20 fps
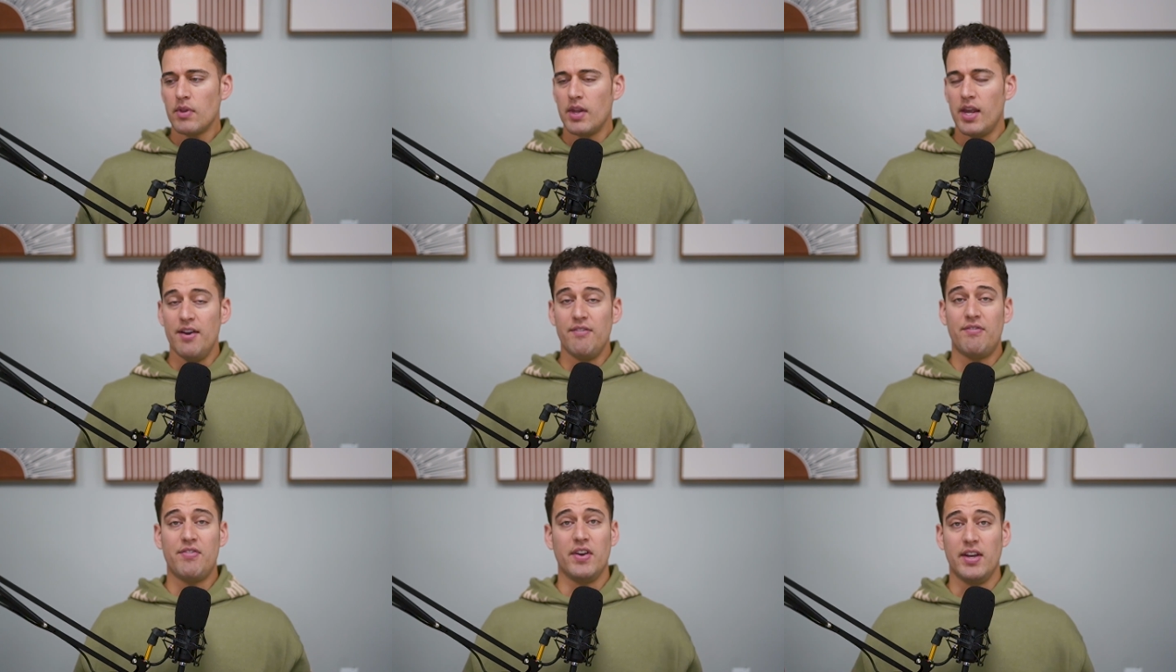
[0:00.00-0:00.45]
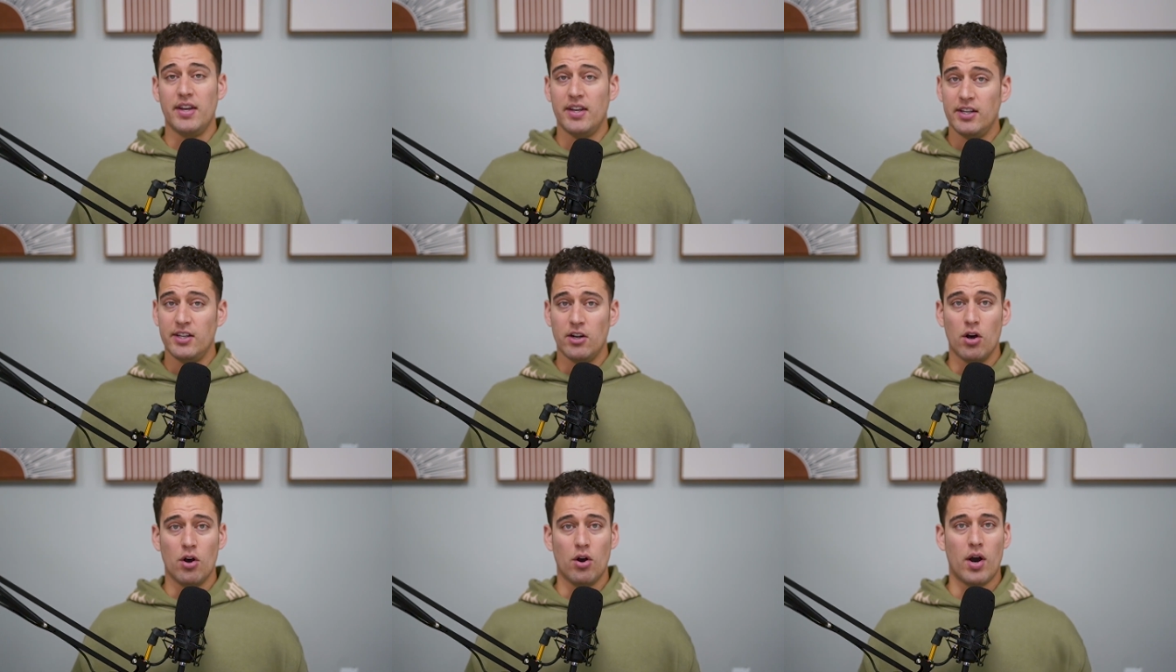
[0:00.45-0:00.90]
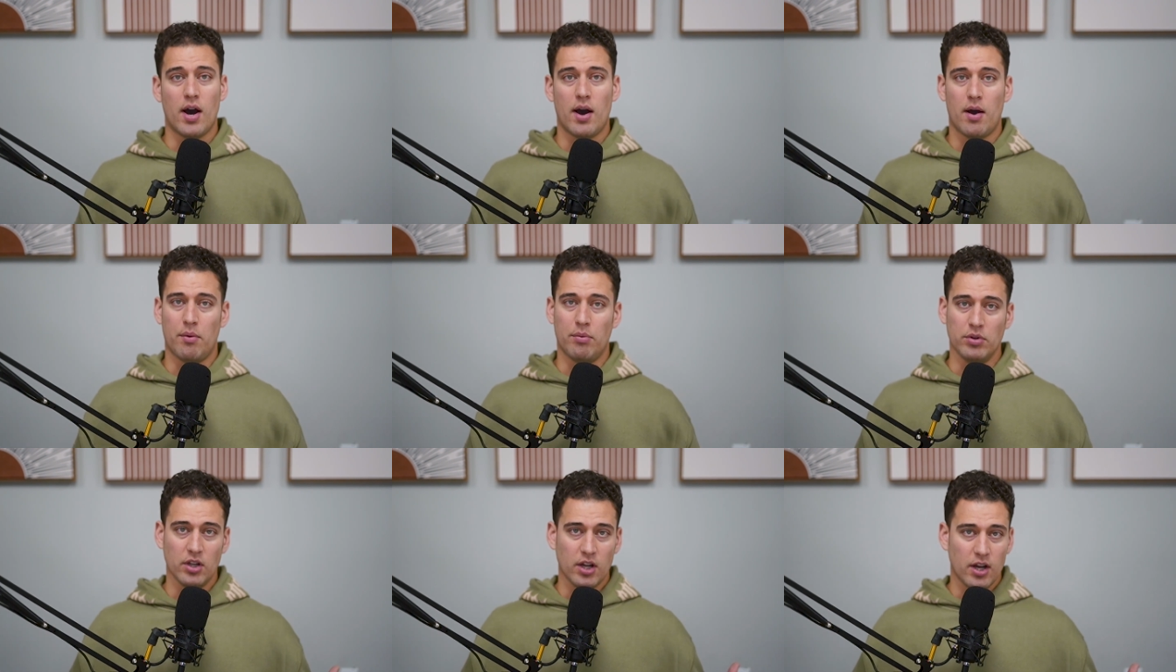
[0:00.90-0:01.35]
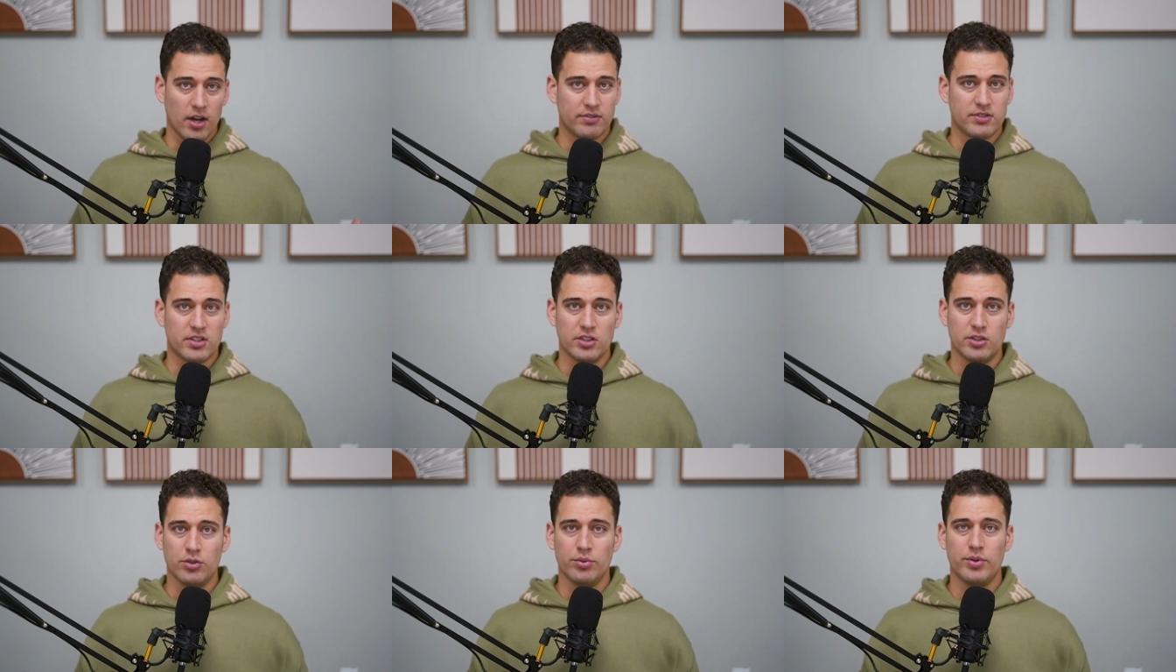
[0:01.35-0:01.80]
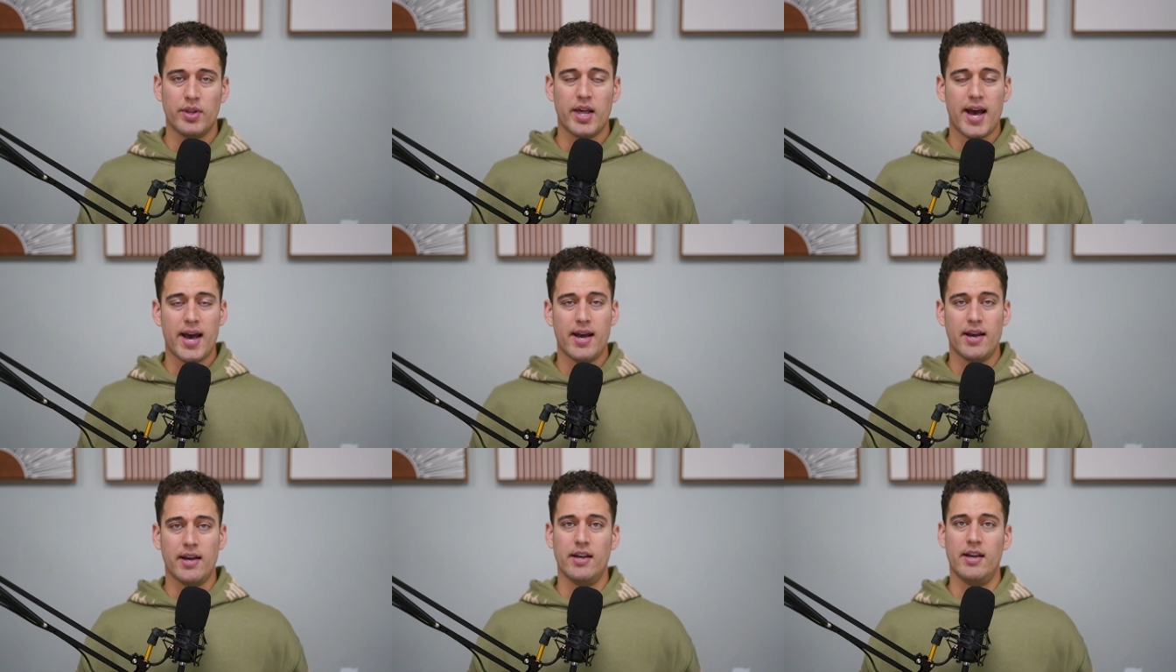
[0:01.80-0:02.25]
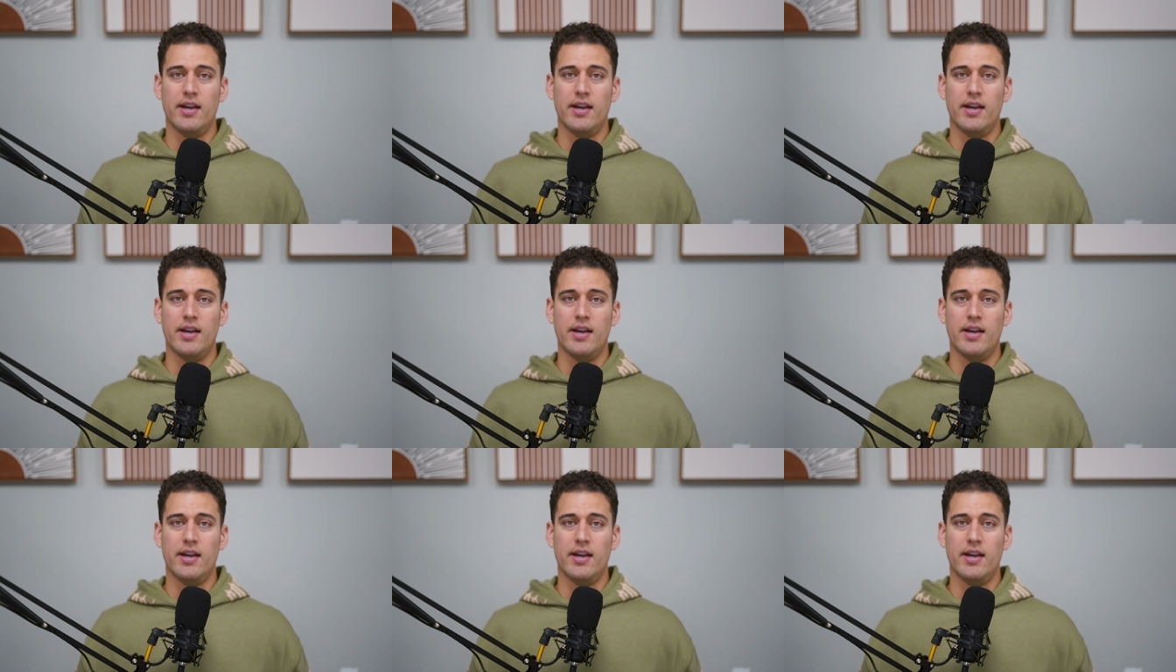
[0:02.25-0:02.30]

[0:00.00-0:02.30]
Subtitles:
If it, I would love to do that.